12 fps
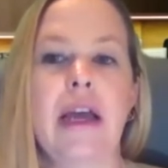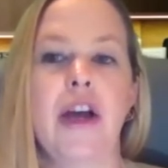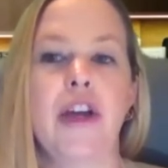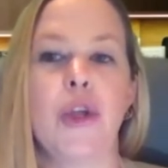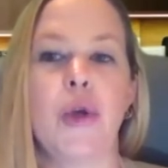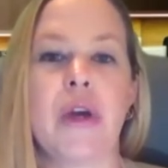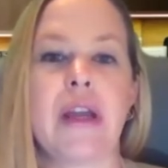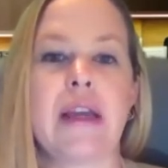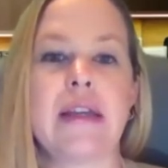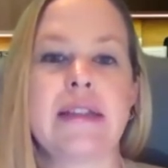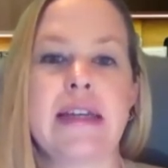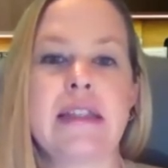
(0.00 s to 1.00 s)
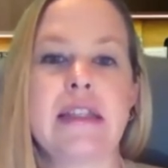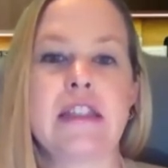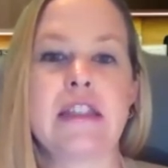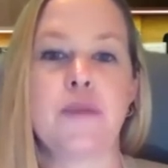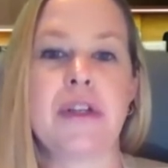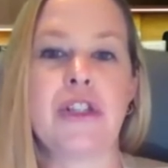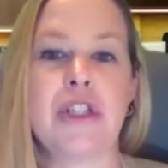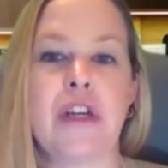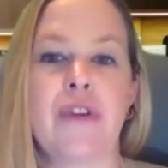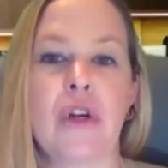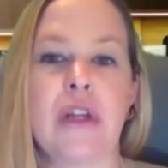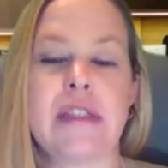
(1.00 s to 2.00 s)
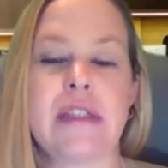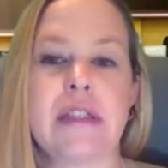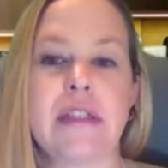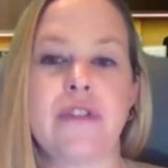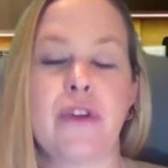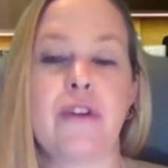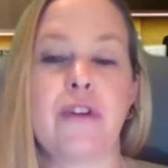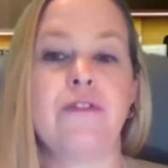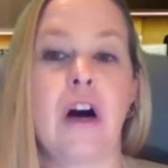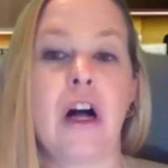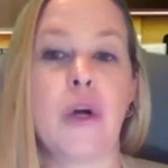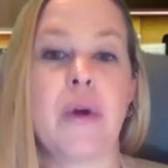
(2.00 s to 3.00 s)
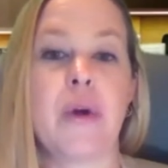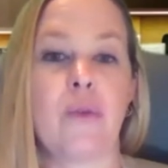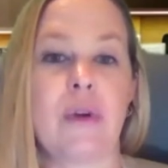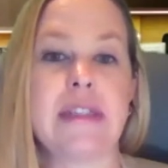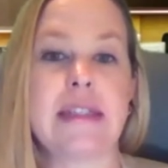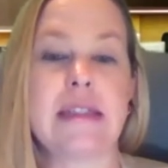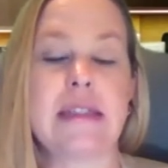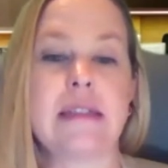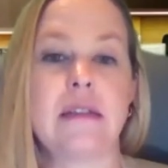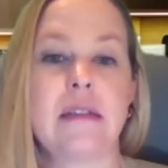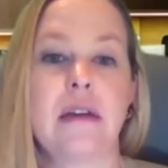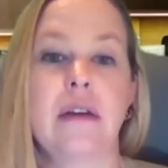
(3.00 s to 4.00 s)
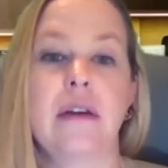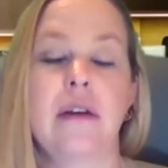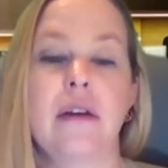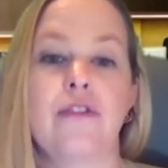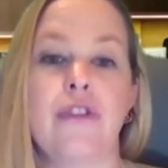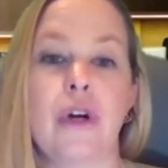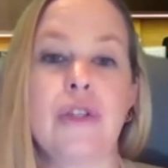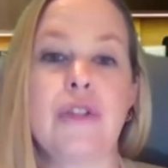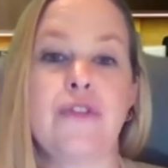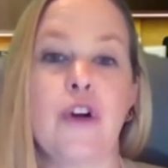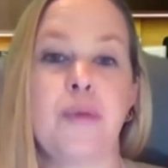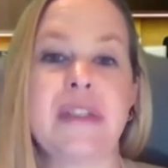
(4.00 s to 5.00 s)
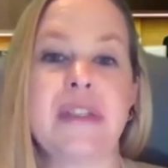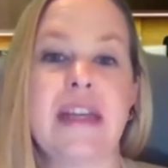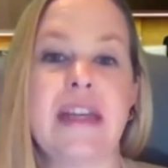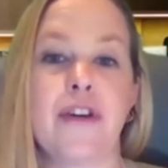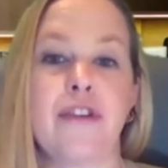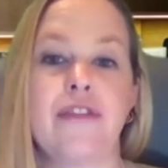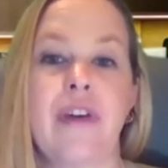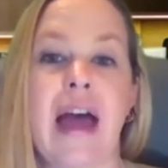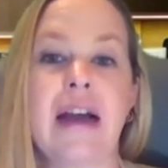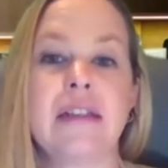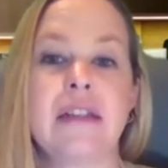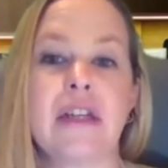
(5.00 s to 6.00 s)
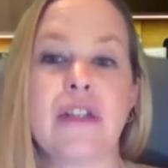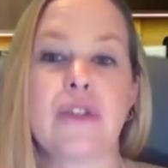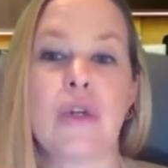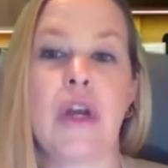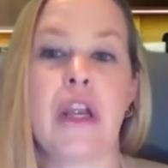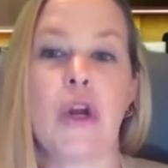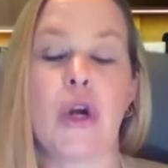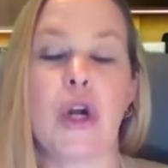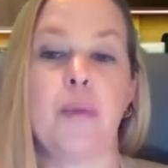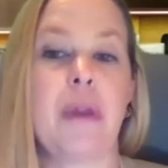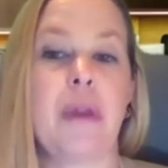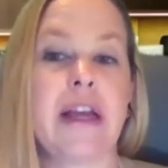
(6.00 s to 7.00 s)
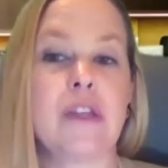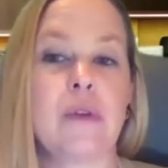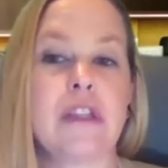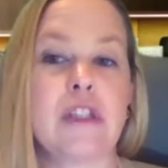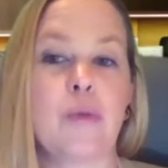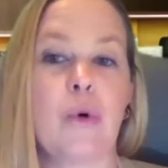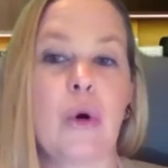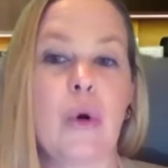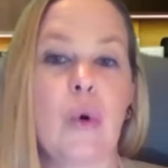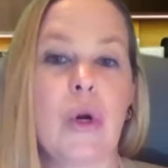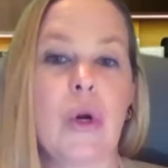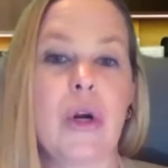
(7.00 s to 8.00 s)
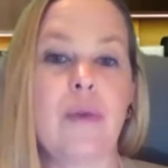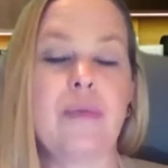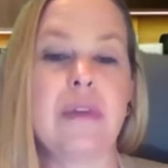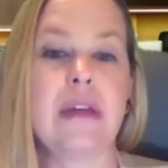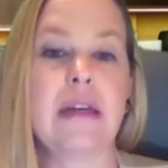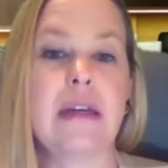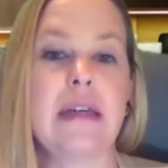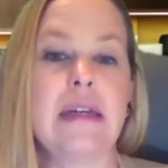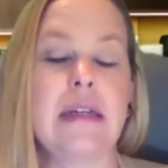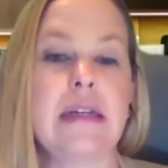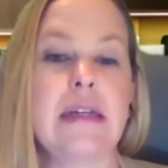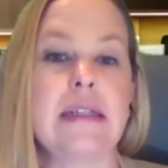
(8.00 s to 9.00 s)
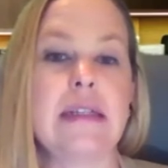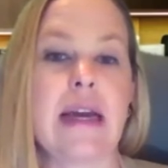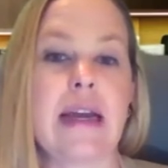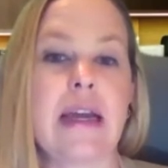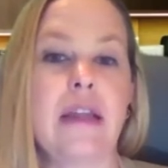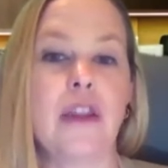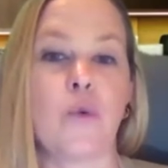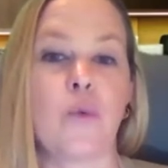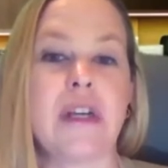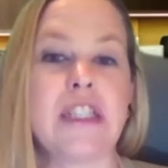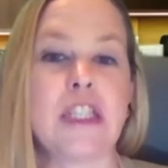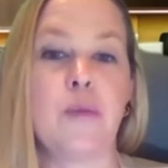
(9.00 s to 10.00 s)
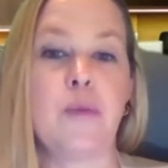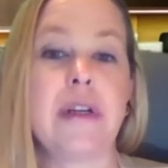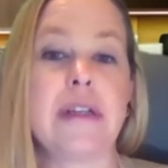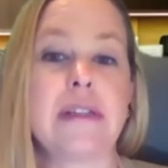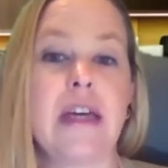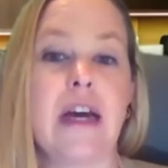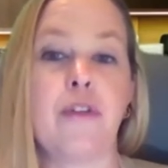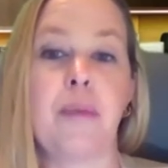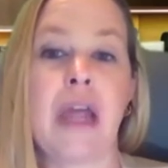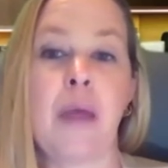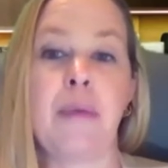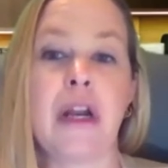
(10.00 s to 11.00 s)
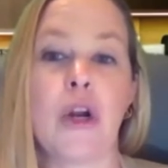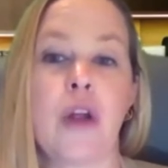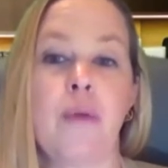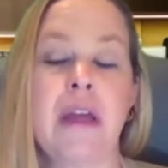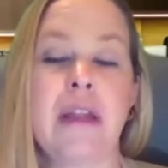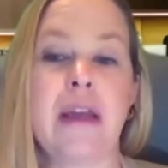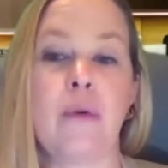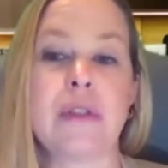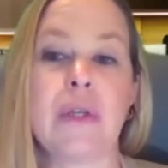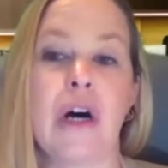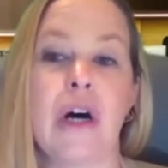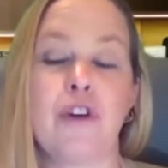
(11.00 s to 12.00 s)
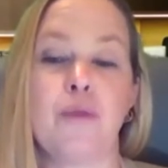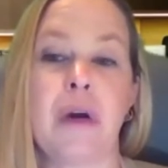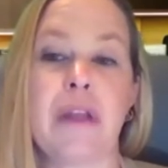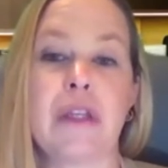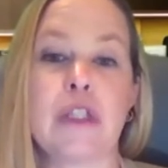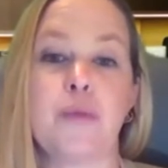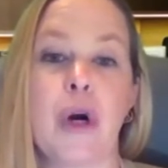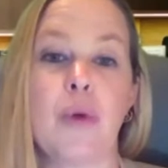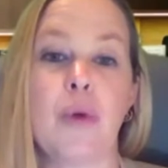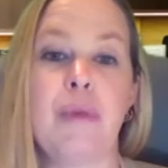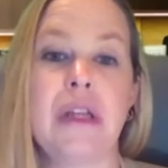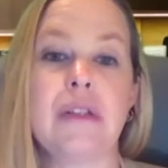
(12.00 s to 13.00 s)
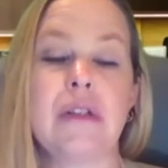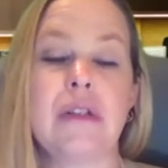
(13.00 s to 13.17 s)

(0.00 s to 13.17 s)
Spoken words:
You can contest the suspension of your license for the following reasons. First, for a mistake of fact concerning your compliance with the support order. Second, the reasonableness of a payment agreement that was offered by the department.